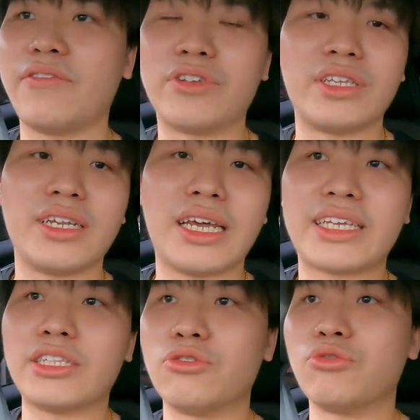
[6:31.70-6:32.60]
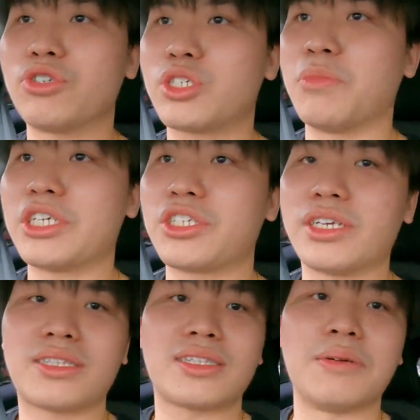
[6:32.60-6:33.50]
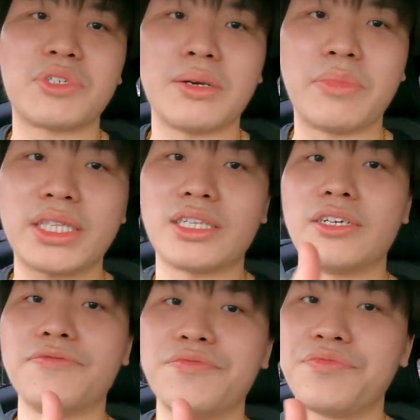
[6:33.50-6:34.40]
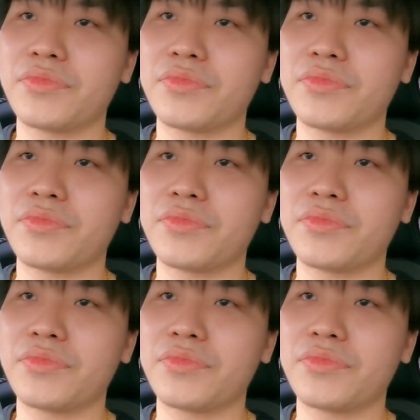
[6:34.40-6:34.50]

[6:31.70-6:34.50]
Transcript: If you did like it, do smash that thumbs up button